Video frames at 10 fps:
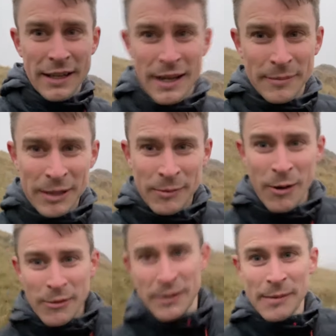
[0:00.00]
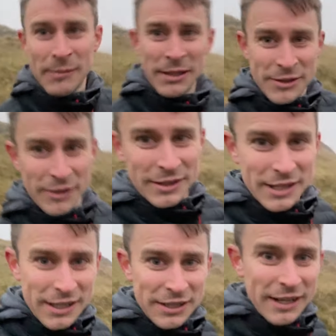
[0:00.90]
How many wild camping sites
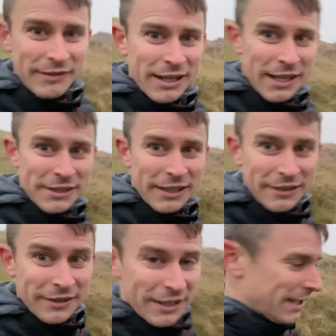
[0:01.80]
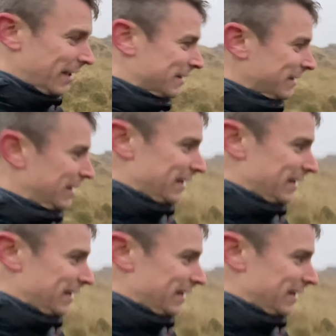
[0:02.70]
actually have a kitchen? Look at this.